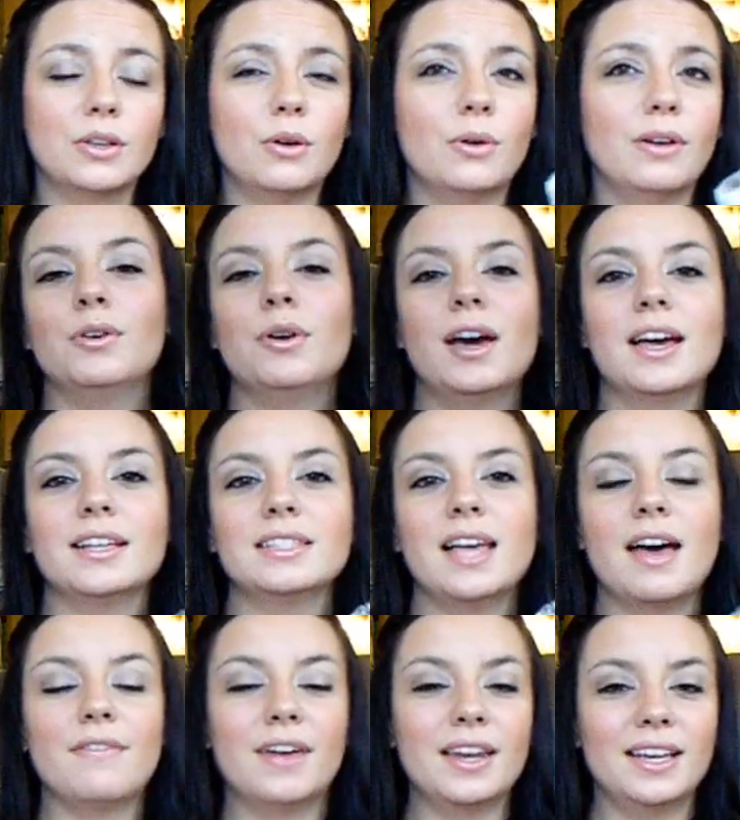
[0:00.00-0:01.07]
So if you guys
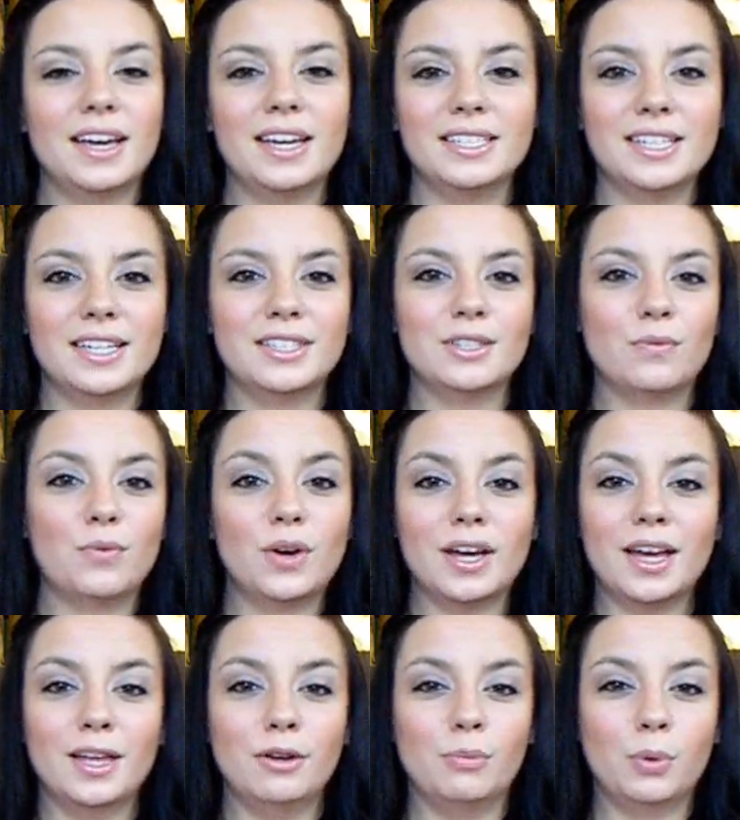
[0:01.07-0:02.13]
have any ideas of
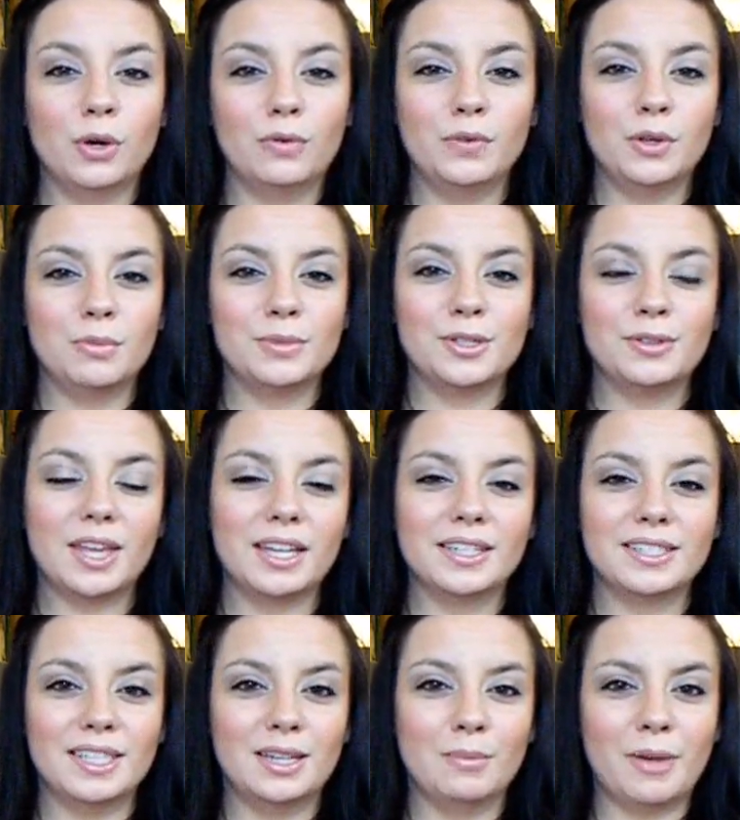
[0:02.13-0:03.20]
what kind of perfumes you'd
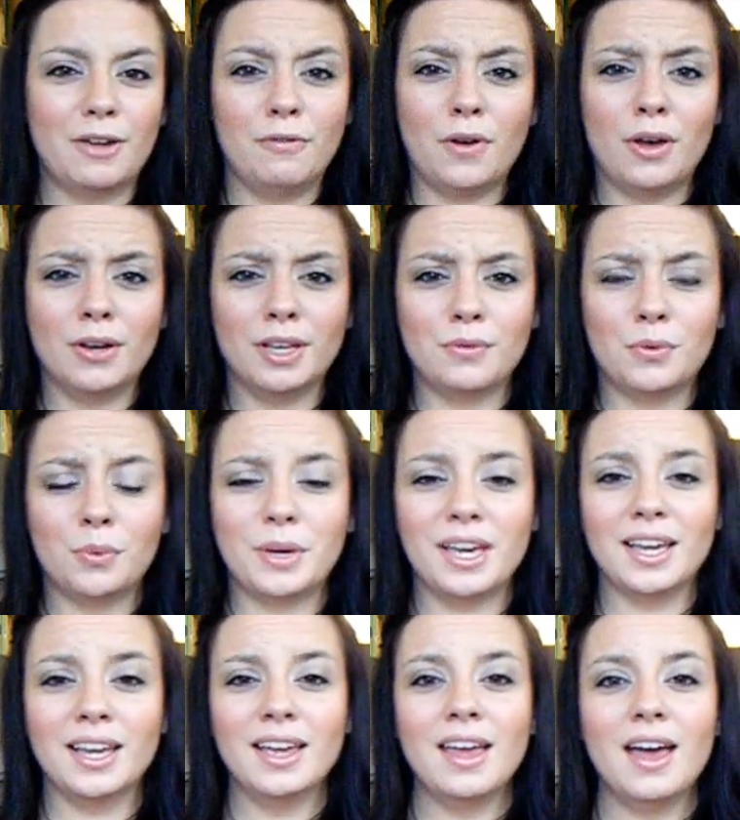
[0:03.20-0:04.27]
like to see in my fall
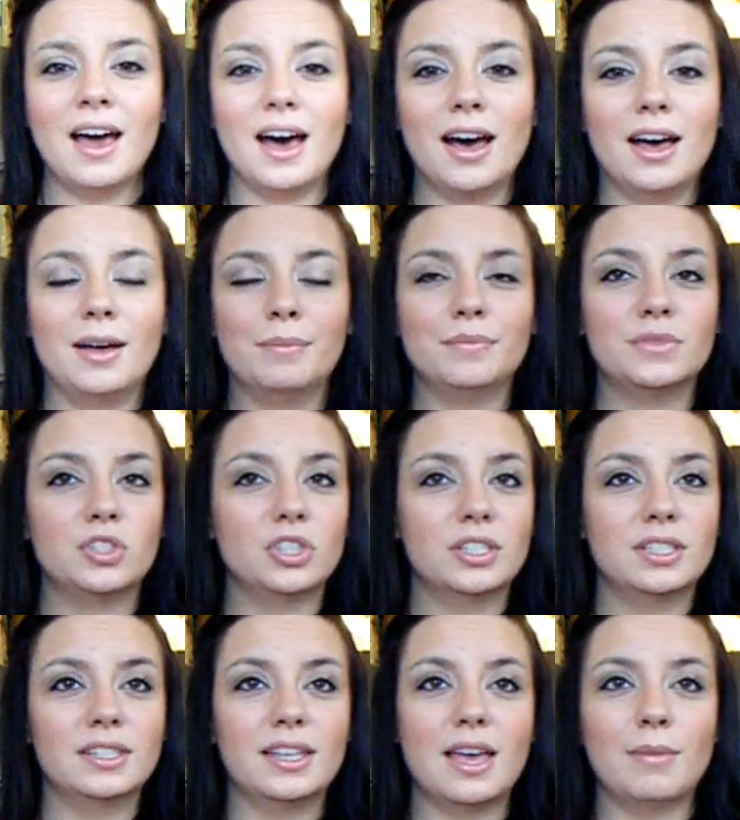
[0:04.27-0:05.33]
giveaway, um,
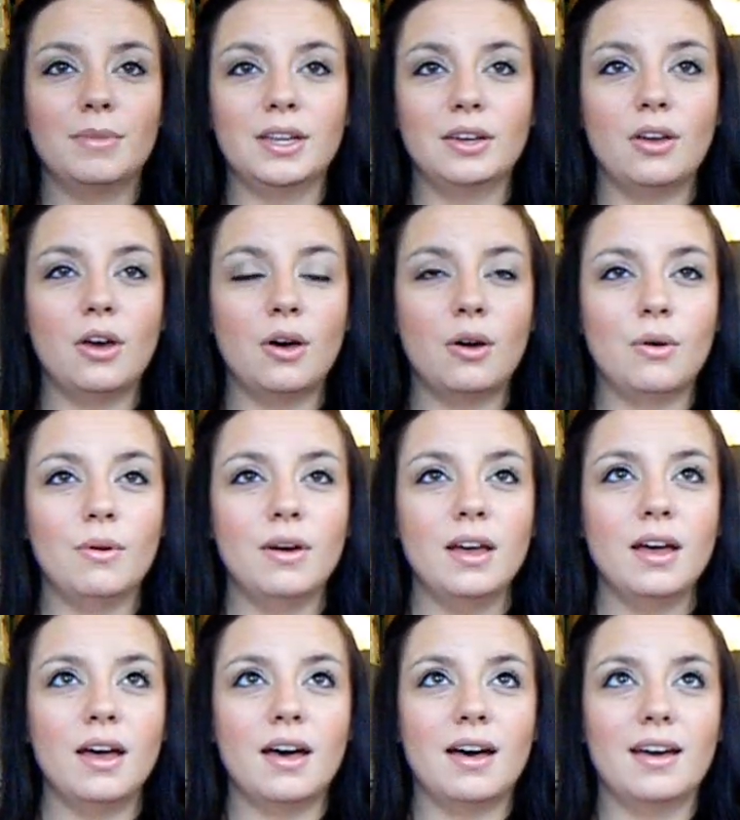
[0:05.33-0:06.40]
just let me know.